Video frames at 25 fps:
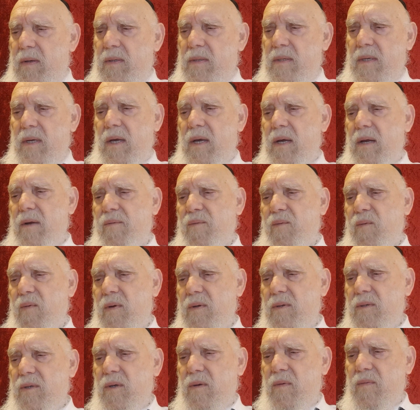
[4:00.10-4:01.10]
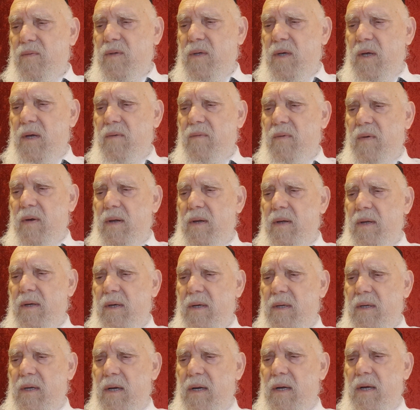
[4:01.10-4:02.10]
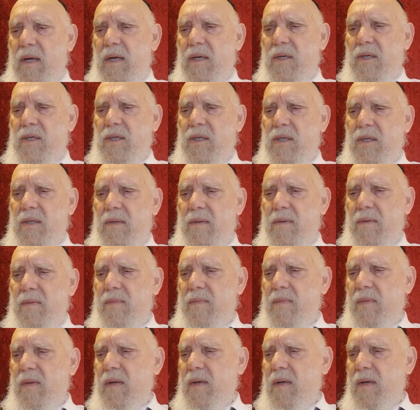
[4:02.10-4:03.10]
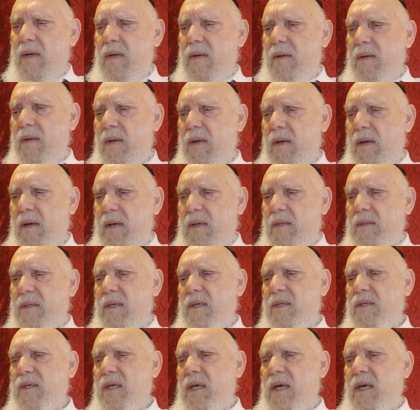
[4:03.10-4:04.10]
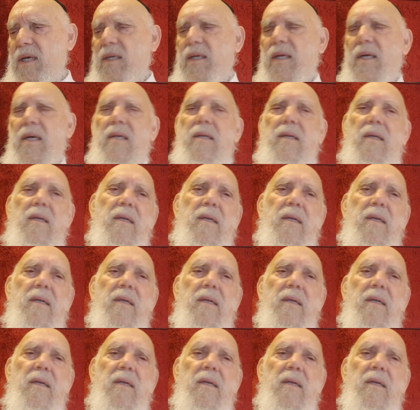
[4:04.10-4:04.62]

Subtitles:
the influence of the evil inclination and the Satan.